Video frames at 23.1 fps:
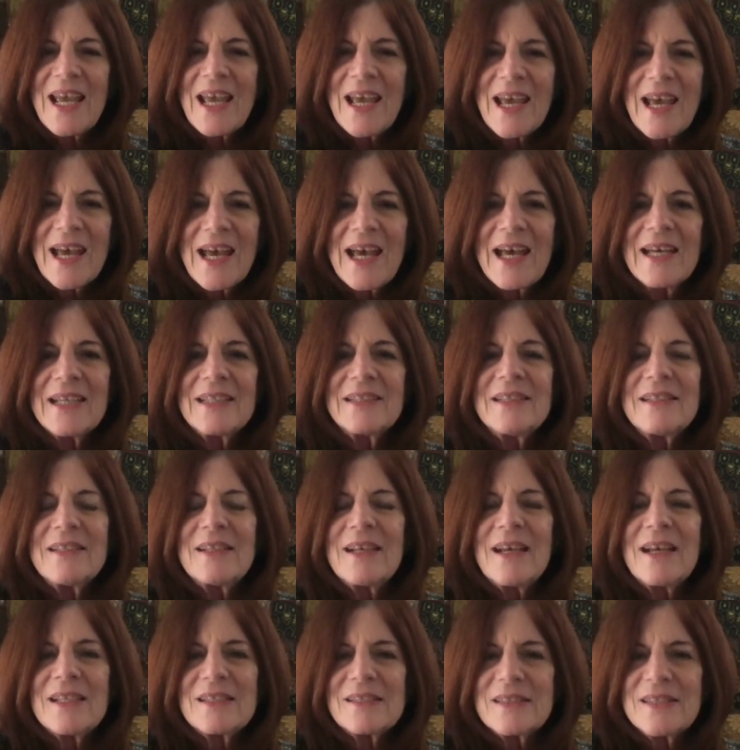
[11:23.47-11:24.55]
And
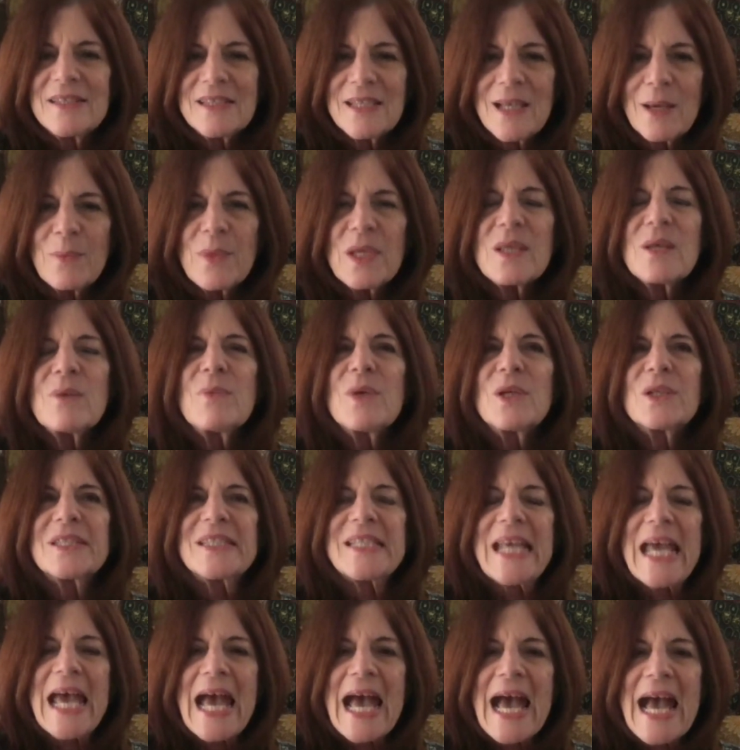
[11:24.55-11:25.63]
some of the
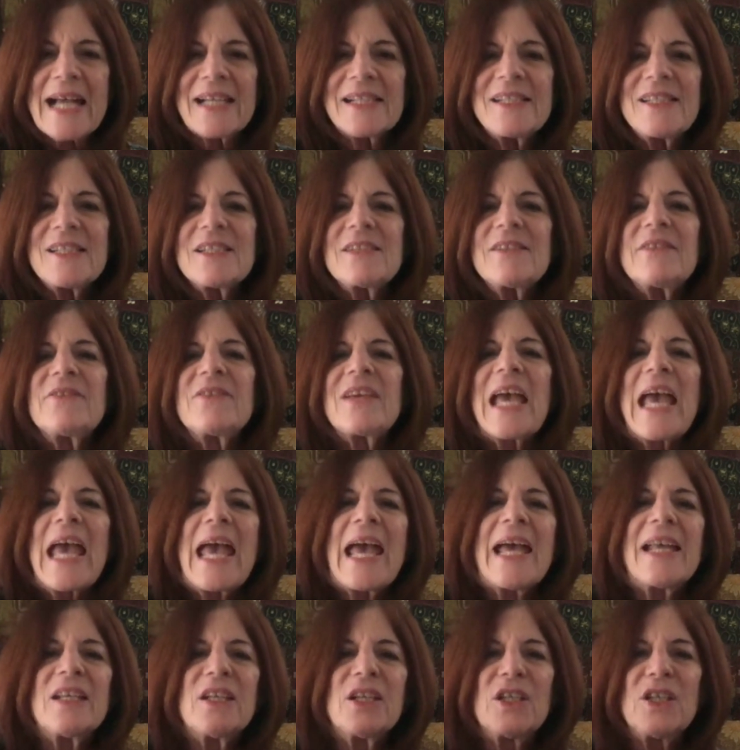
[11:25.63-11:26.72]
most active
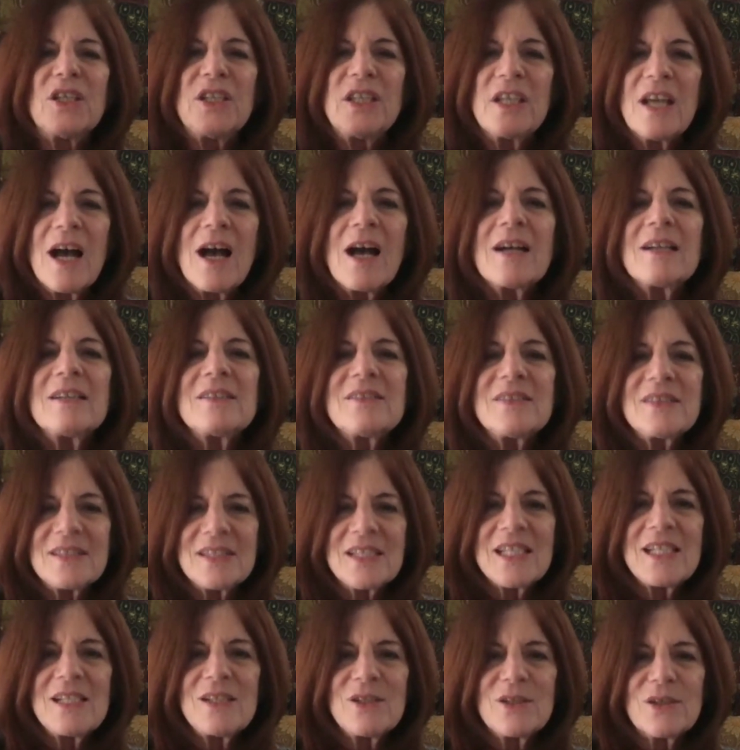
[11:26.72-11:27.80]
and young
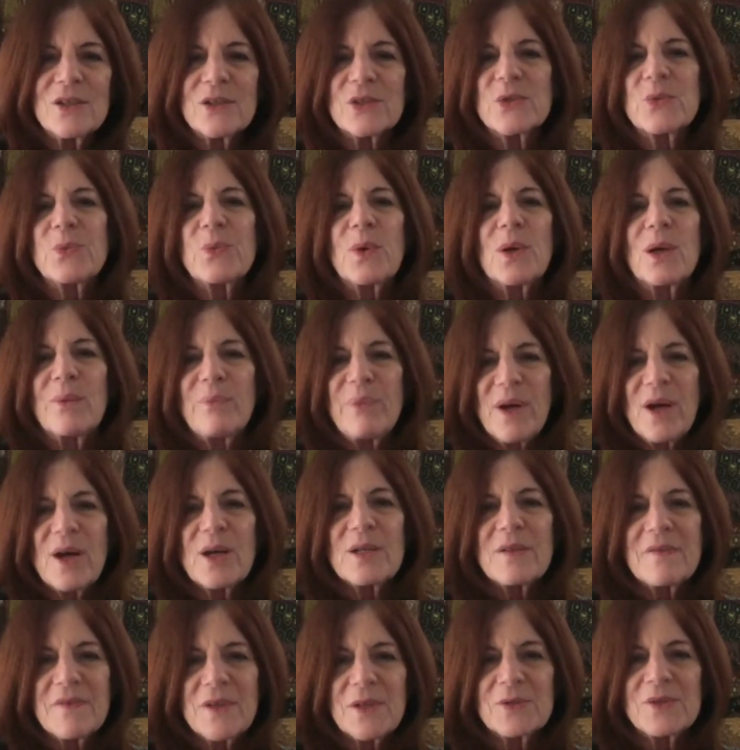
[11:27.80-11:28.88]
seniors were a part
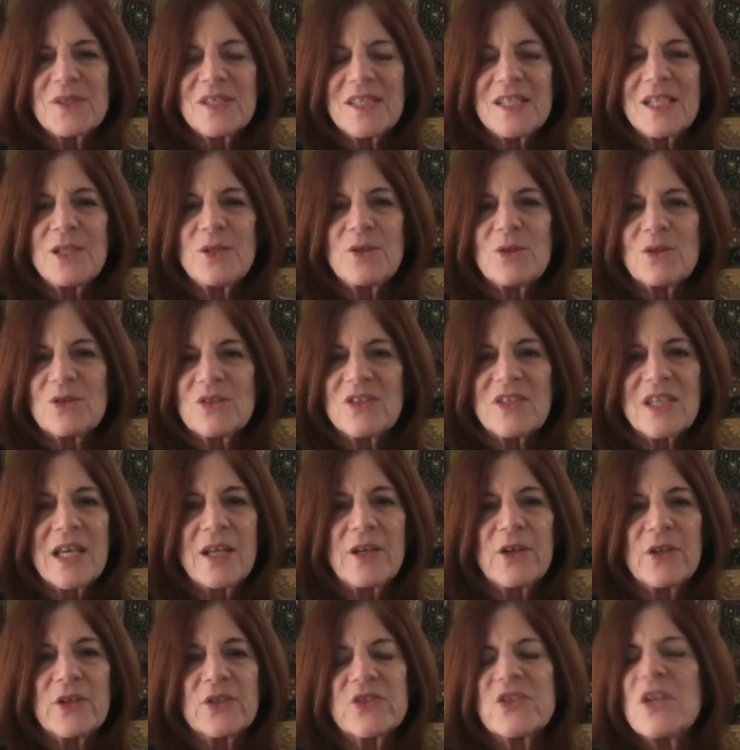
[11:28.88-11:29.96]
of those senior
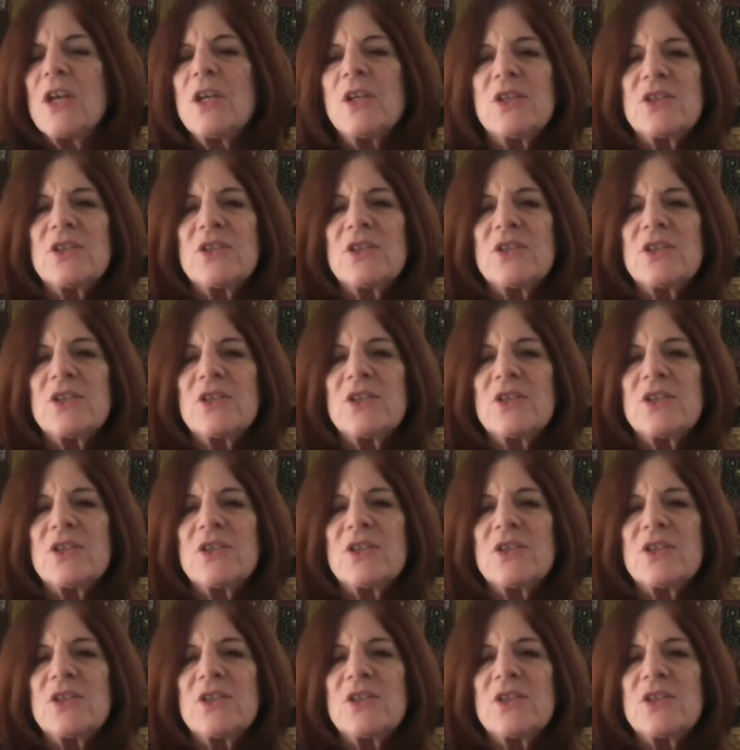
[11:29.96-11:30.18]
centers.